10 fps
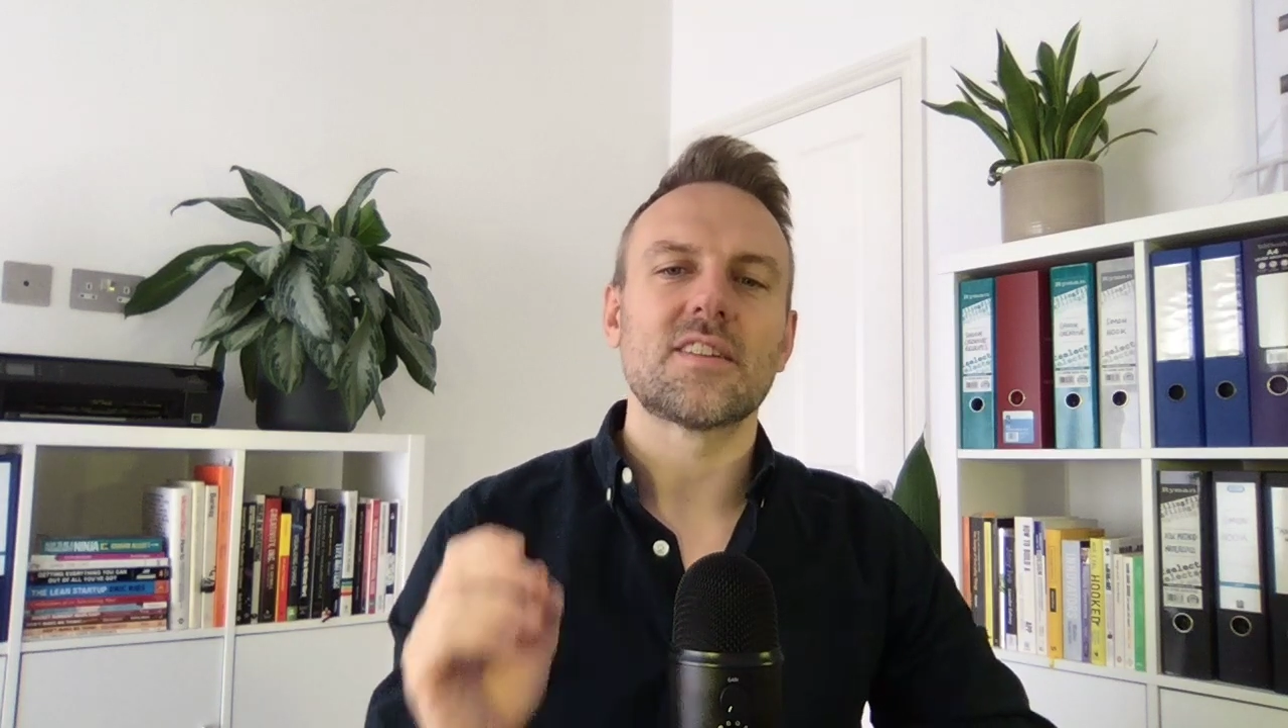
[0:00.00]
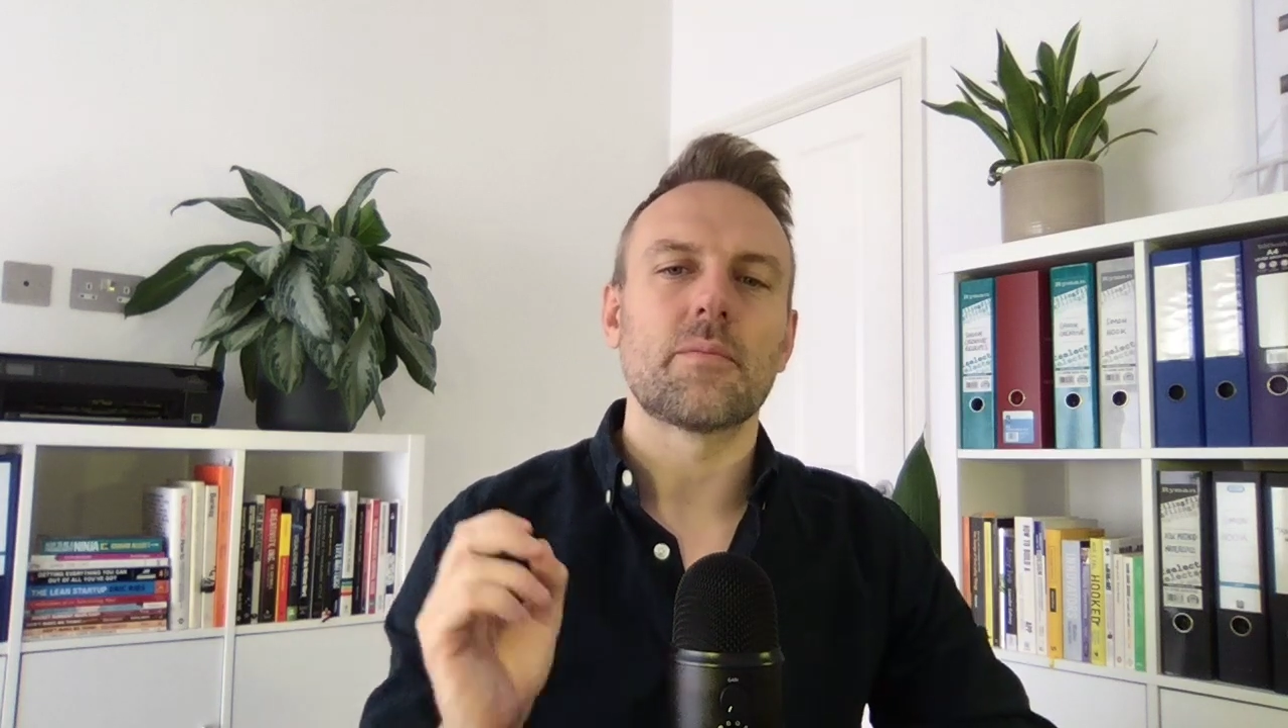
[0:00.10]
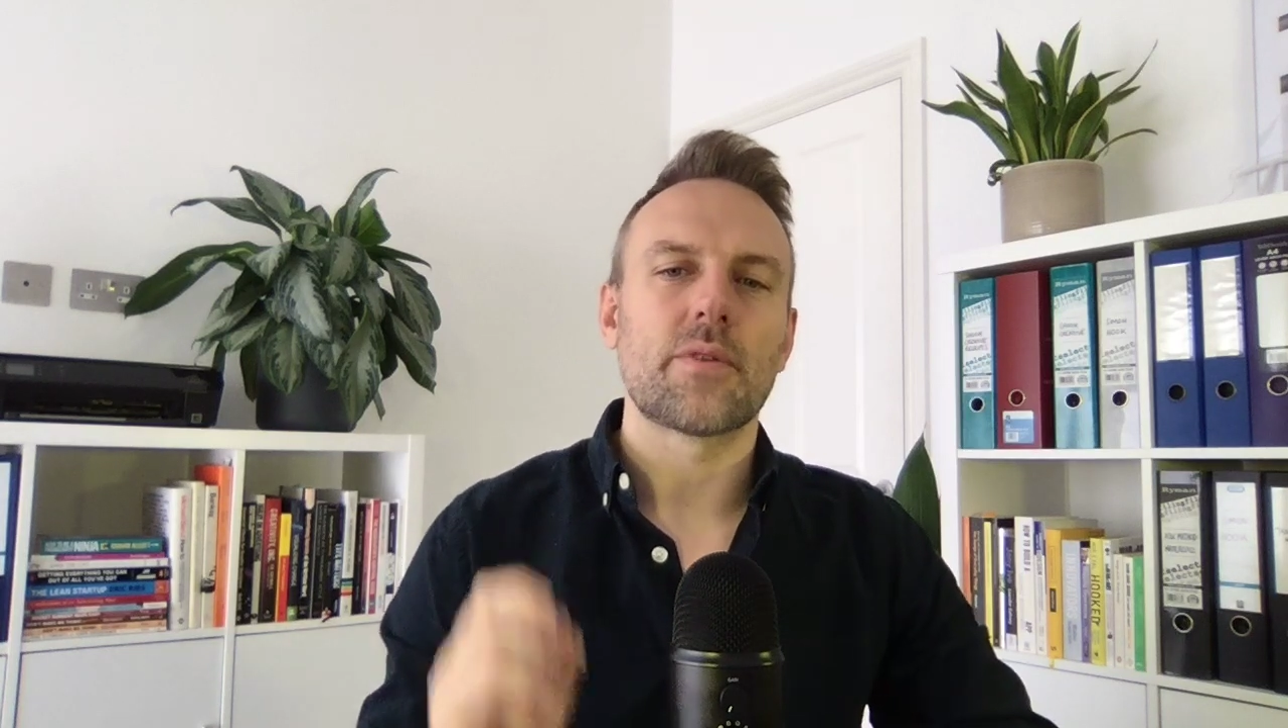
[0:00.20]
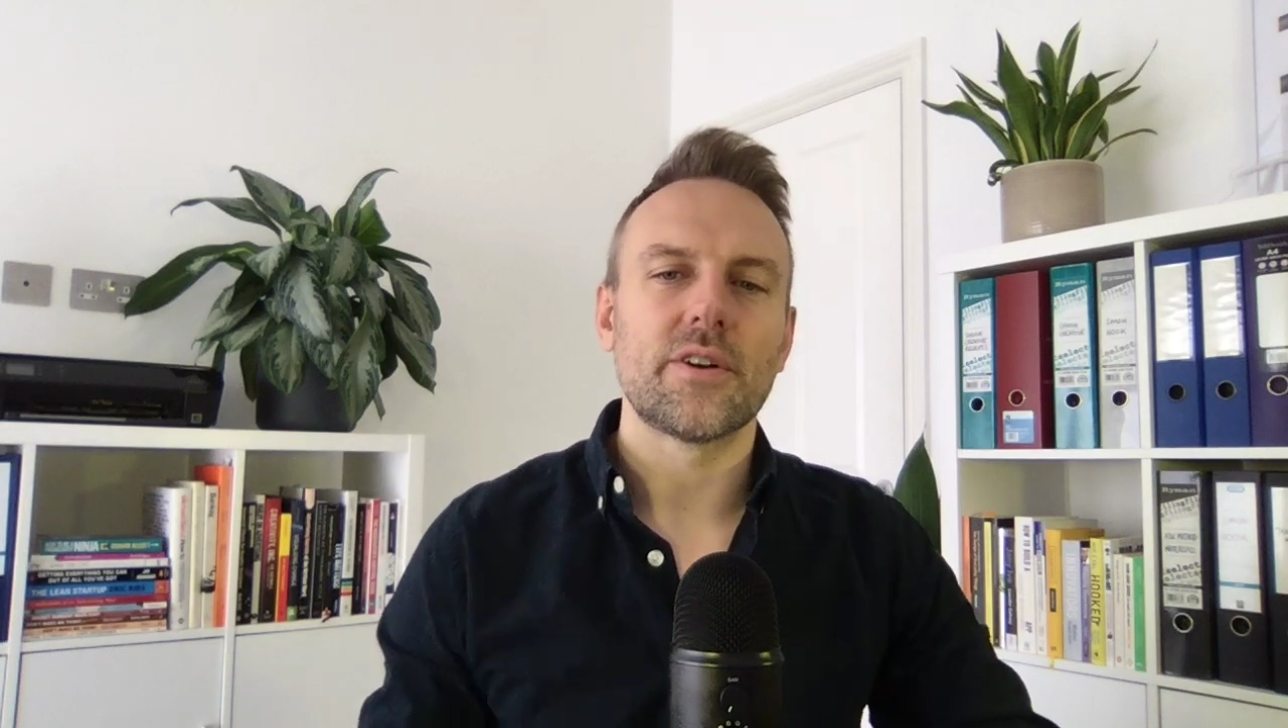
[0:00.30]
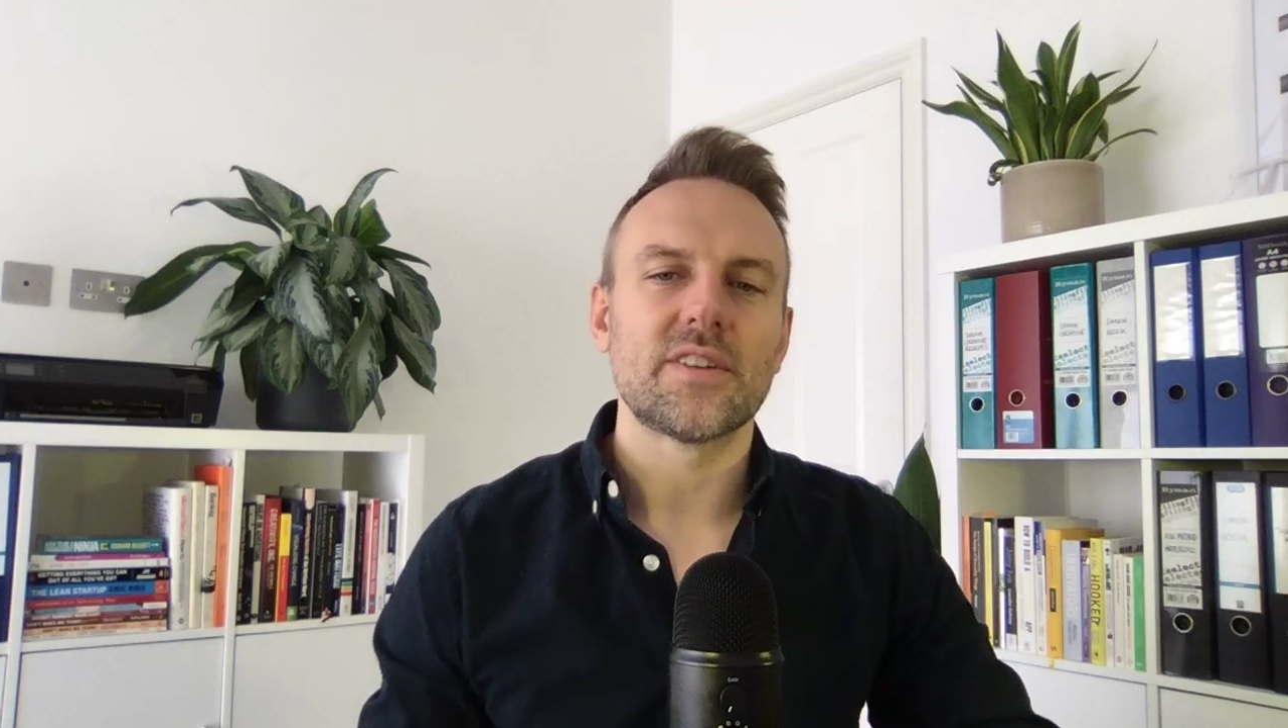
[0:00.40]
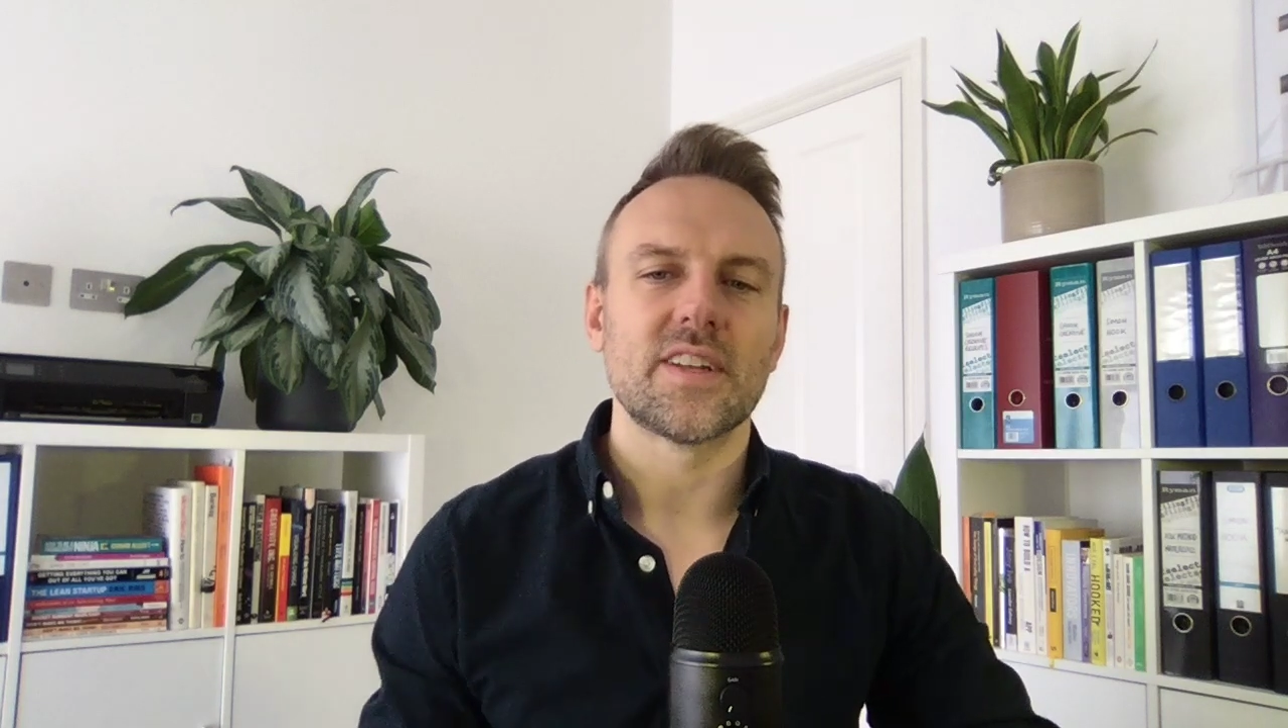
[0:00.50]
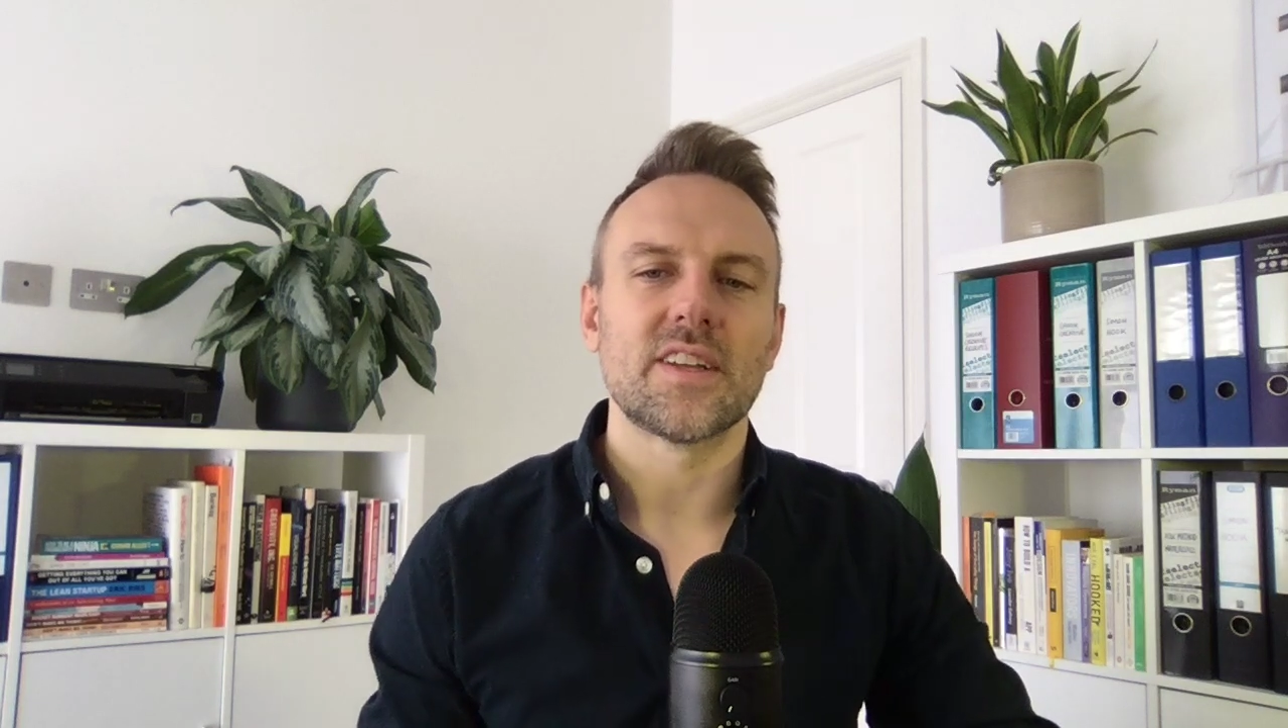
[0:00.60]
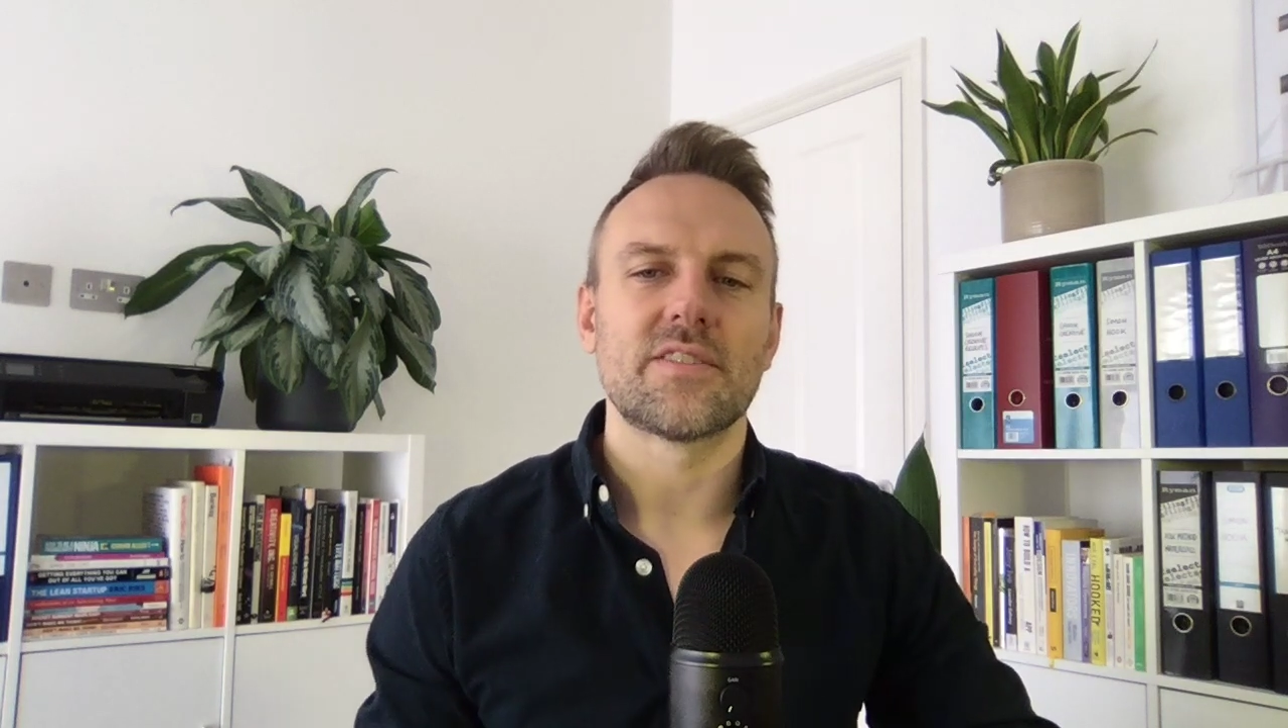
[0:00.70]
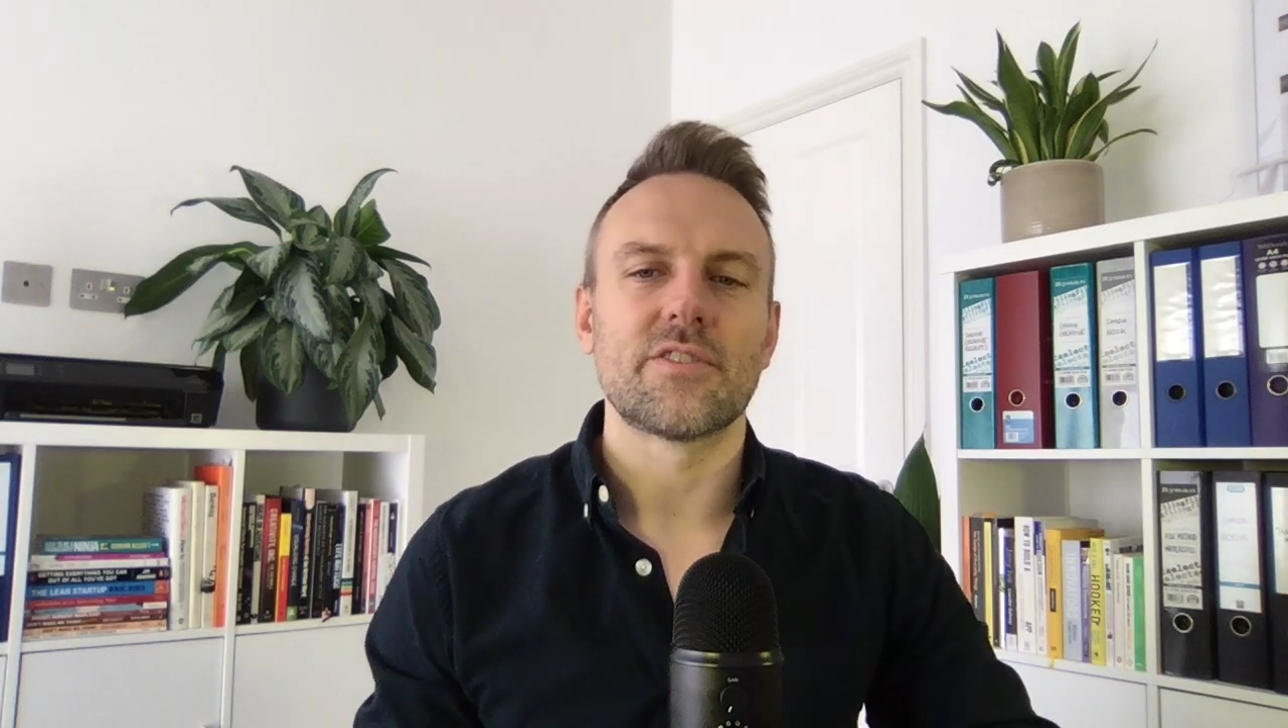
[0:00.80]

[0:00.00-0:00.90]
the process